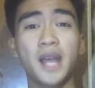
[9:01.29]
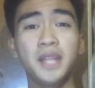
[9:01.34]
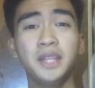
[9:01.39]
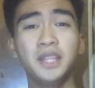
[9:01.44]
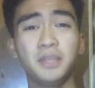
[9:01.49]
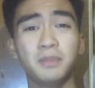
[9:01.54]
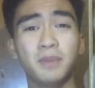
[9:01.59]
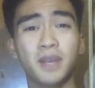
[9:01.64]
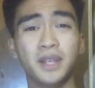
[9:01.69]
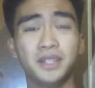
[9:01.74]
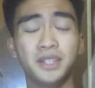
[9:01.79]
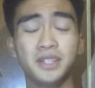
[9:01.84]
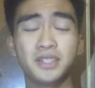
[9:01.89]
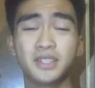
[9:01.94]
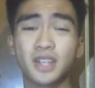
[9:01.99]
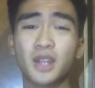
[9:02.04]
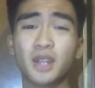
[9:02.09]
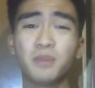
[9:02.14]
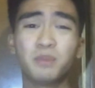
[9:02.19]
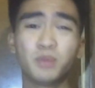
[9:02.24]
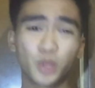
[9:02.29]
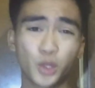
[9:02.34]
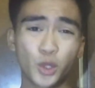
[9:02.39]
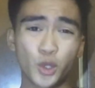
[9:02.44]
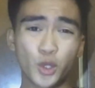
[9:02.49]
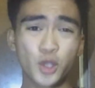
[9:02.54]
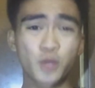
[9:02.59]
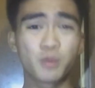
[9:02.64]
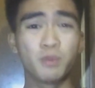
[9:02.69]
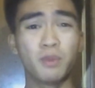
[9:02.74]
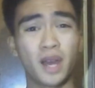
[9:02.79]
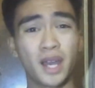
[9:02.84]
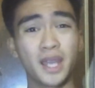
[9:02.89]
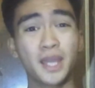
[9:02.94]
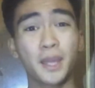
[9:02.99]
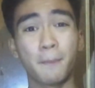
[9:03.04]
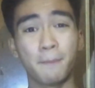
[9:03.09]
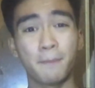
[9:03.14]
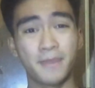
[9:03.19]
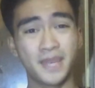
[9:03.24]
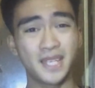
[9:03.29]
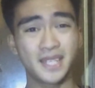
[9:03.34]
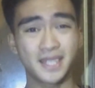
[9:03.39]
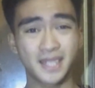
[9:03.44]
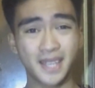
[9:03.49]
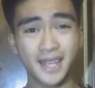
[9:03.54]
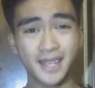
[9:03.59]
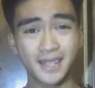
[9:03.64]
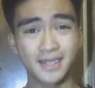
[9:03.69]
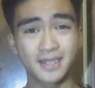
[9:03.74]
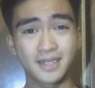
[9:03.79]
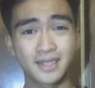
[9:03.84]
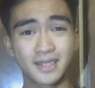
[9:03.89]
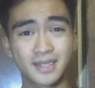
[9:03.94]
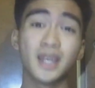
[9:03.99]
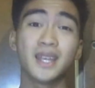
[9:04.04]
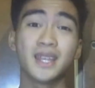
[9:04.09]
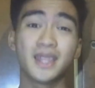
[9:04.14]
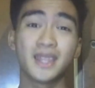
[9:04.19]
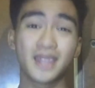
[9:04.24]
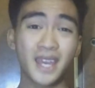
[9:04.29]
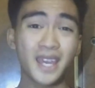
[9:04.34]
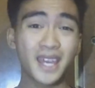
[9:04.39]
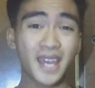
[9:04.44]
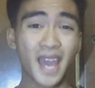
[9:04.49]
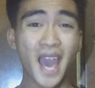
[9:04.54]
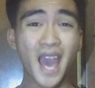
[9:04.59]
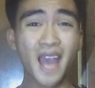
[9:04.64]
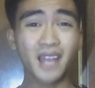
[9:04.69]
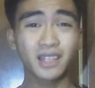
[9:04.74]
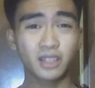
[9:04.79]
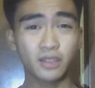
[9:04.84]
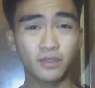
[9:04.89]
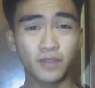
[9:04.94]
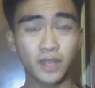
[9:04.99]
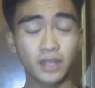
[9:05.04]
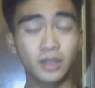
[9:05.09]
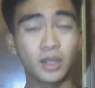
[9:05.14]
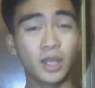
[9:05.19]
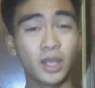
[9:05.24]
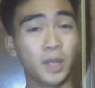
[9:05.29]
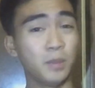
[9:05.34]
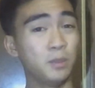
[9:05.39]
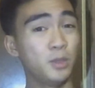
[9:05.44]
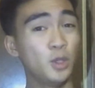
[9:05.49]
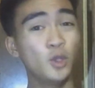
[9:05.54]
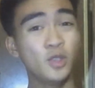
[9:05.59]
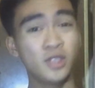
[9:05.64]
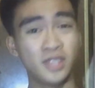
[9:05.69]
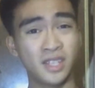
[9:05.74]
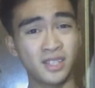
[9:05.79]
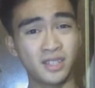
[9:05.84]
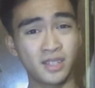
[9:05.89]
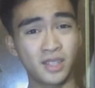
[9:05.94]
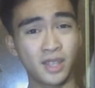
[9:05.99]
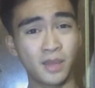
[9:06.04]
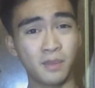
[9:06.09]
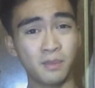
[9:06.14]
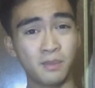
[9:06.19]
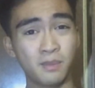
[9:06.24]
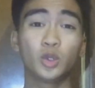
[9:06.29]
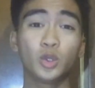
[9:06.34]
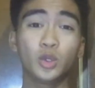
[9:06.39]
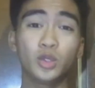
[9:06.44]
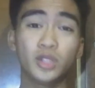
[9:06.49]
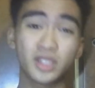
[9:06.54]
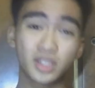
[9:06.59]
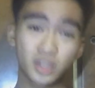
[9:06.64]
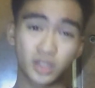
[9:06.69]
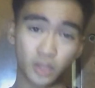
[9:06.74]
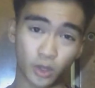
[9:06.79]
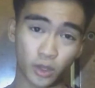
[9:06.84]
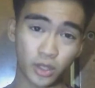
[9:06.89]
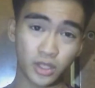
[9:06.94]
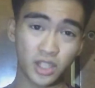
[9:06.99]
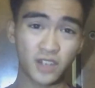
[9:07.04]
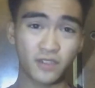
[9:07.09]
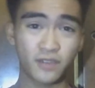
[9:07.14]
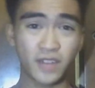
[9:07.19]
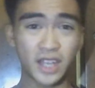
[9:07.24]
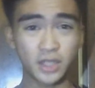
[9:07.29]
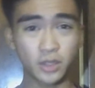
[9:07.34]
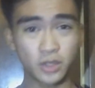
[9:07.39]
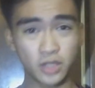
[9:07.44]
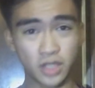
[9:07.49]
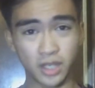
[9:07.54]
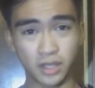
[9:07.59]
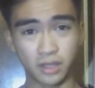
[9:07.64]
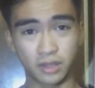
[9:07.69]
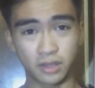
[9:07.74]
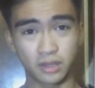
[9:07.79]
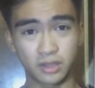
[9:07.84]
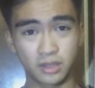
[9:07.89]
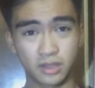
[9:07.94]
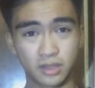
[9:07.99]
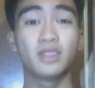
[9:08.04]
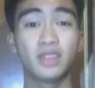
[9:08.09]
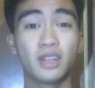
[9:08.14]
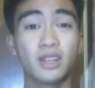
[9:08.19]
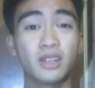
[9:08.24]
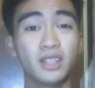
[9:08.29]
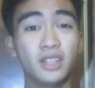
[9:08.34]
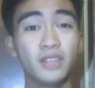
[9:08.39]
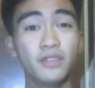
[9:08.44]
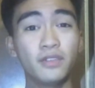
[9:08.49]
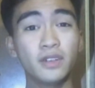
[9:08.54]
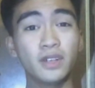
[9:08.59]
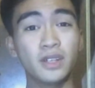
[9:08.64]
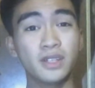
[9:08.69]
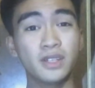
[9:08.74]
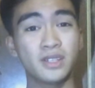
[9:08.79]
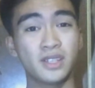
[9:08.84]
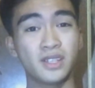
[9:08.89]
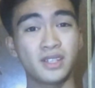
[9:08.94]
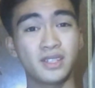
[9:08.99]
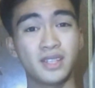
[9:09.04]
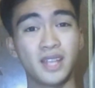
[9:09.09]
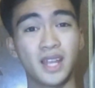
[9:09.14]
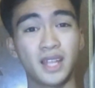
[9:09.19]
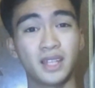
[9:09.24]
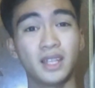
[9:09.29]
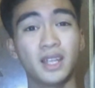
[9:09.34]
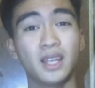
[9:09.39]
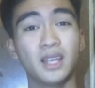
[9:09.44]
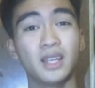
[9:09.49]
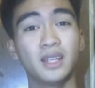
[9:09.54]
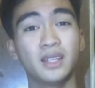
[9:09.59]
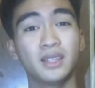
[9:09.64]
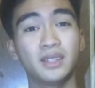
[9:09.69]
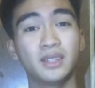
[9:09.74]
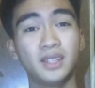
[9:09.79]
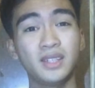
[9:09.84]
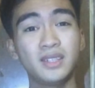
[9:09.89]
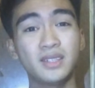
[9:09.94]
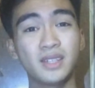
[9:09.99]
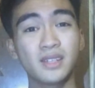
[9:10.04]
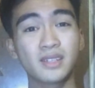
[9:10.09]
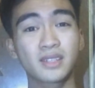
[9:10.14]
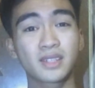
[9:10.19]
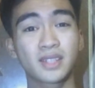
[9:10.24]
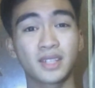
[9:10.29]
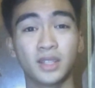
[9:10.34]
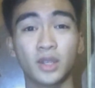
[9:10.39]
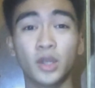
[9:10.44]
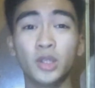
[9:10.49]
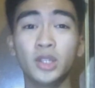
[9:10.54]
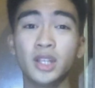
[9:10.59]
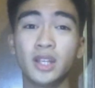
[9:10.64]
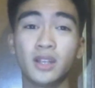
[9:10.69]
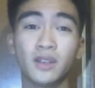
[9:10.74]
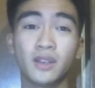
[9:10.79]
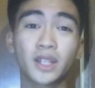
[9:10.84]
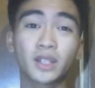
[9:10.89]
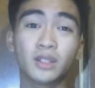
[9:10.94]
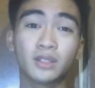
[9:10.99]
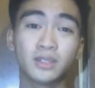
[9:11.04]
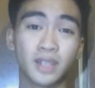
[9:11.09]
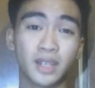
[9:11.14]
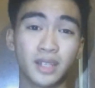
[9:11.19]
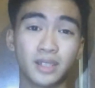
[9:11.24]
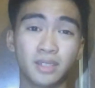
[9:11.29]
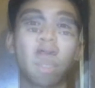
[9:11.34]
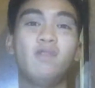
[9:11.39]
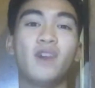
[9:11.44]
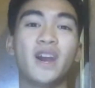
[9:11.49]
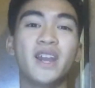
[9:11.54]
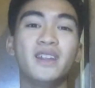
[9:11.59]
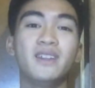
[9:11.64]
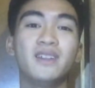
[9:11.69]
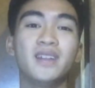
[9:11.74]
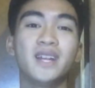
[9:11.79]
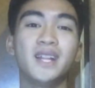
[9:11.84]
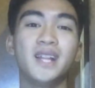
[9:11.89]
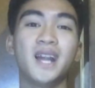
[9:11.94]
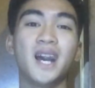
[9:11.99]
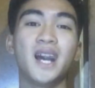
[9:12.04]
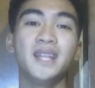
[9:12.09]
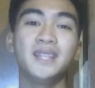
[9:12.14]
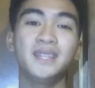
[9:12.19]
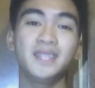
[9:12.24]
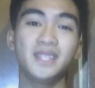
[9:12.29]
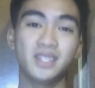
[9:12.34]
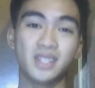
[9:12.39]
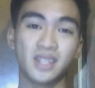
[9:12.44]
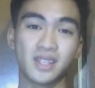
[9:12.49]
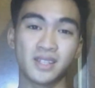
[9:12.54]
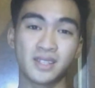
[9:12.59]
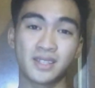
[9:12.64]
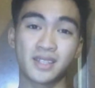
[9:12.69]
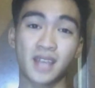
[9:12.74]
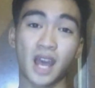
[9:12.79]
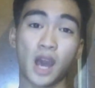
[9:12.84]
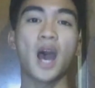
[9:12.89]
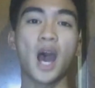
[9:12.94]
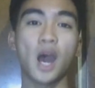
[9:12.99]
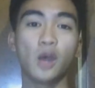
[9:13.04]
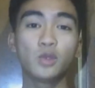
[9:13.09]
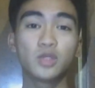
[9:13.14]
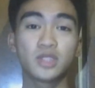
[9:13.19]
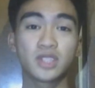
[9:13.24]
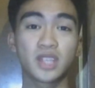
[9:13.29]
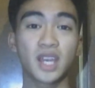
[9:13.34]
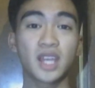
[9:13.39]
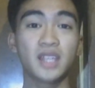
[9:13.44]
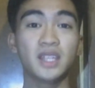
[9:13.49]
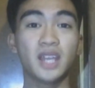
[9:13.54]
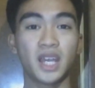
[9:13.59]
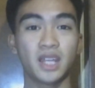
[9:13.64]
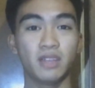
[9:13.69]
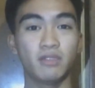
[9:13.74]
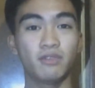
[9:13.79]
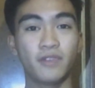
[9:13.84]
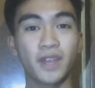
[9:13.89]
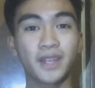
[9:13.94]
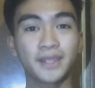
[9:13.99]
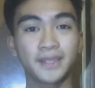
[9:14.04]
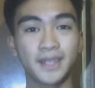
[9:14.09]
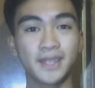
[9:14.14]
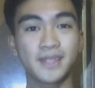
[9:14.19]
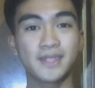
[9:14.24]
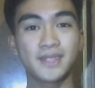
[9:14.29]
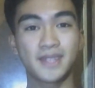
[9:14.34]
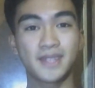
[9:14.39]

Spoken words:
Antibodies are produced by B cells. They activate the immune system to destroy the pathogens. Their difference is that T cells can only recognize viral antigens outside the infected